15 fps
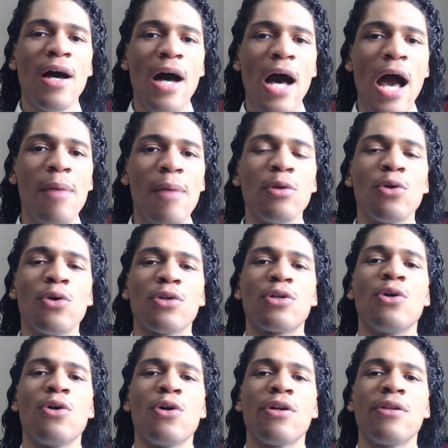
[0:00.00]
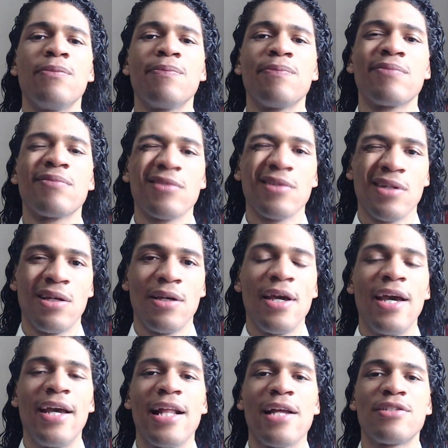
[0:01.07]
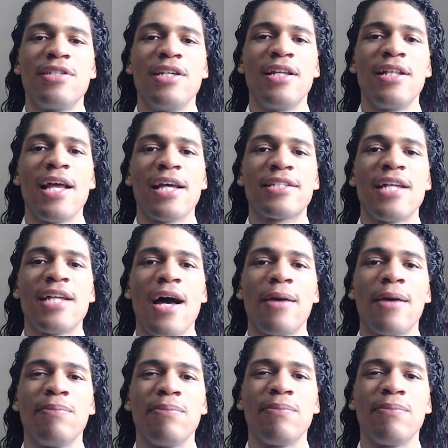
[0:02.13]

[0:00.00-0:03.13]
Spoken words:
I'm Lord Gord, and I'll see you next time.